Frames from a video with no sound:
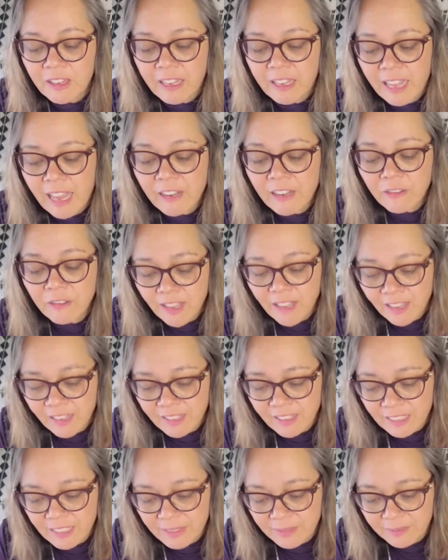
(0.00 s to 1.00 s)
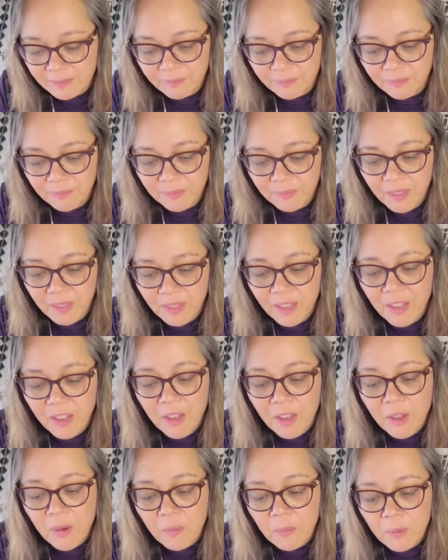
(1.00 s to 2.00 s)
Gangrels.
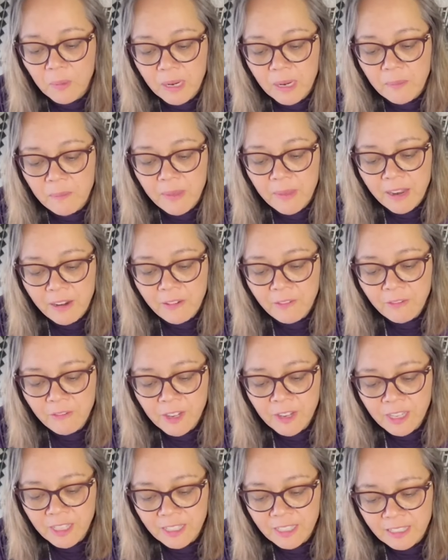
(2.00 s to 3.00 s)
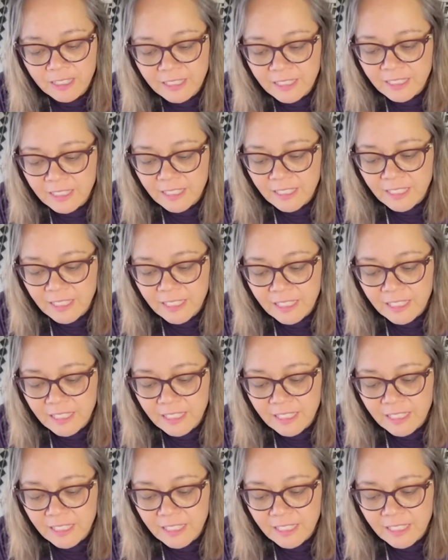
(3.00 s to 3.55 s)
When a man finds